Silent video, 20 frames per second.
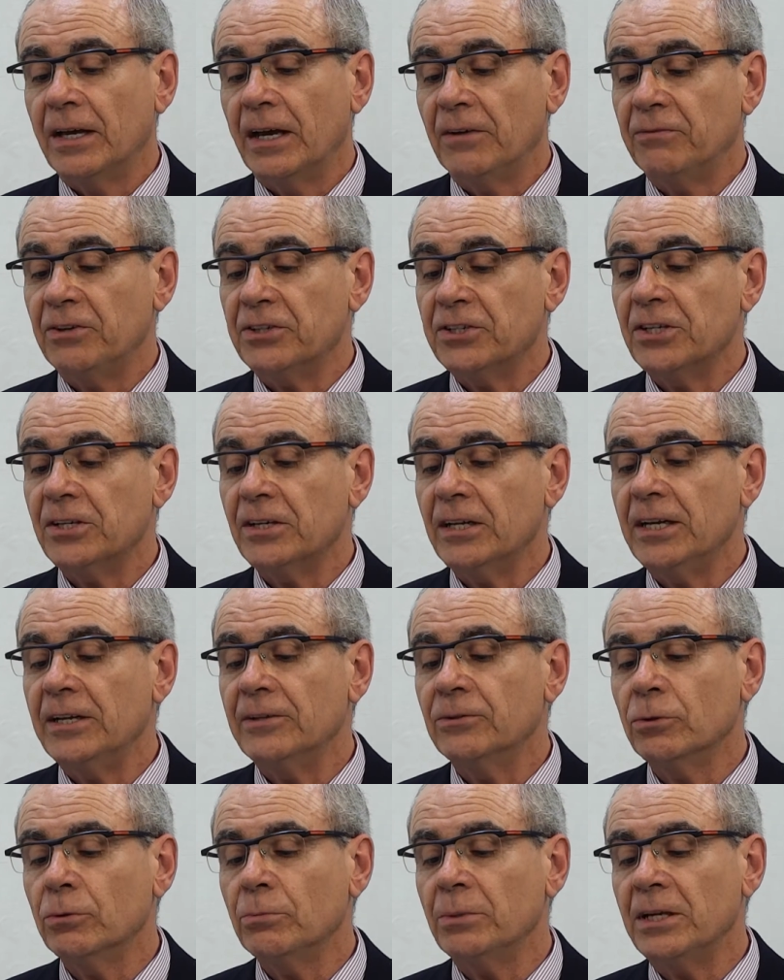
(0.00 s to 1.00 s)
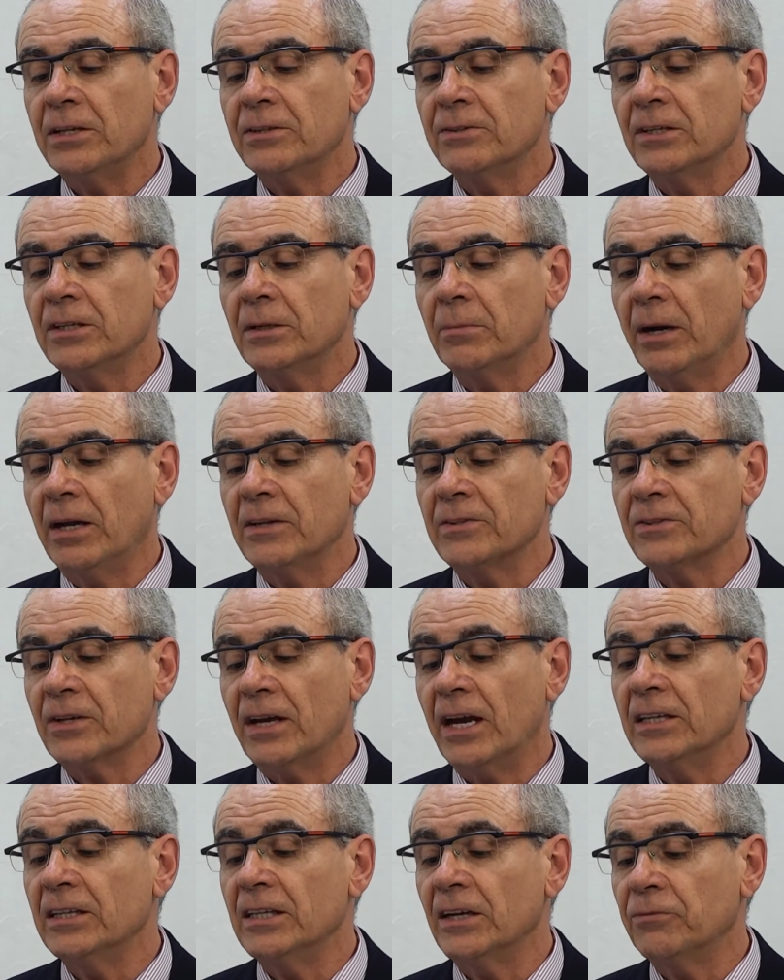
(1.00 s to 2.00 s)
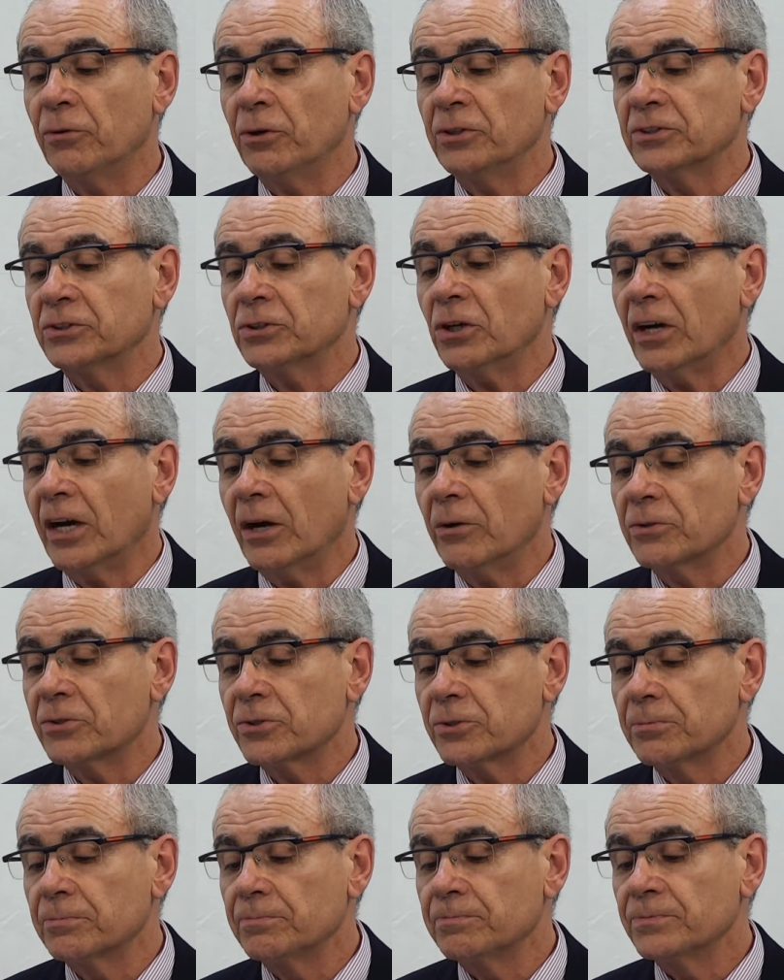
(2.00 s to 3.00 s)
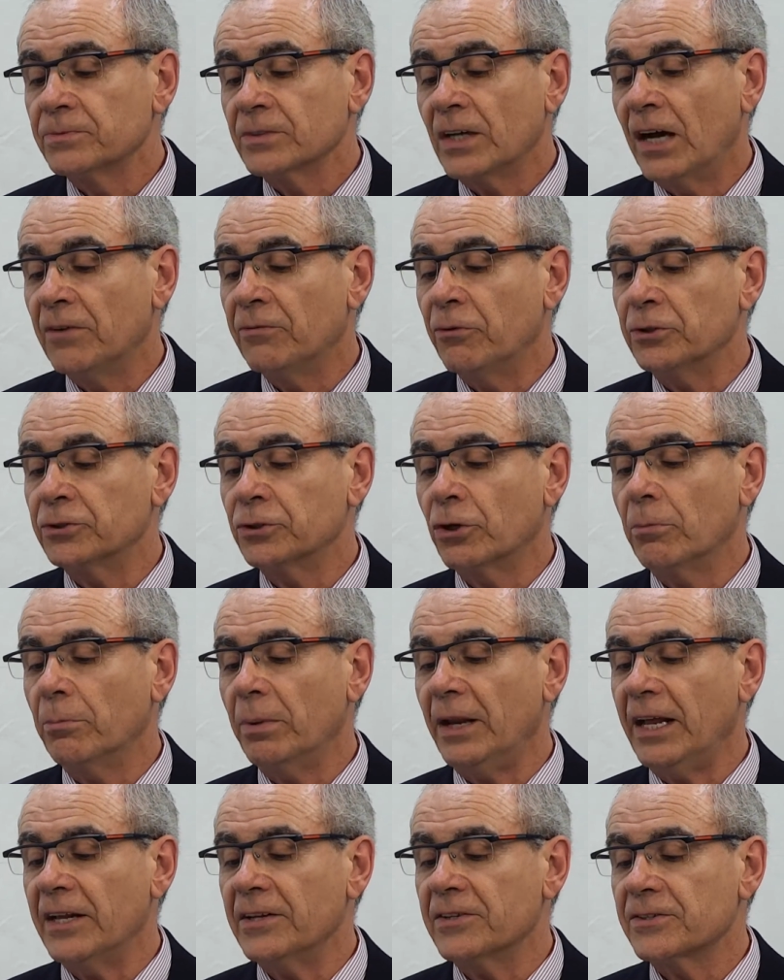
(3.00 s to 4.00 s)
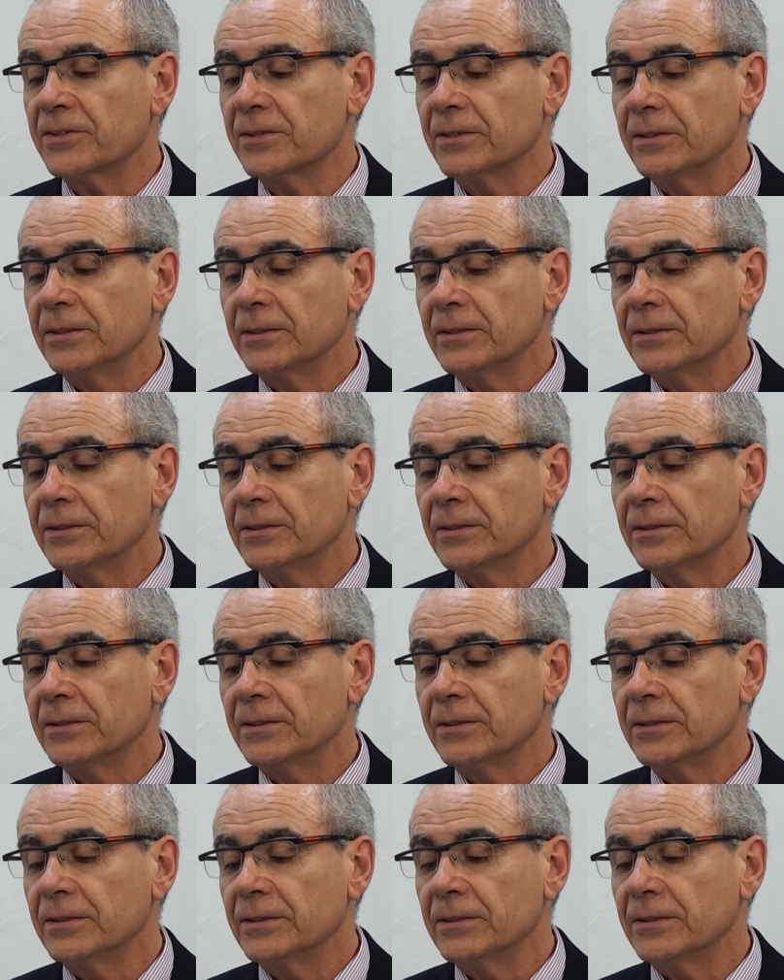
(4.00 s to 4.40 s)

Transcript: efficiently to meet the demands and avoid stockouts, avoid complaints.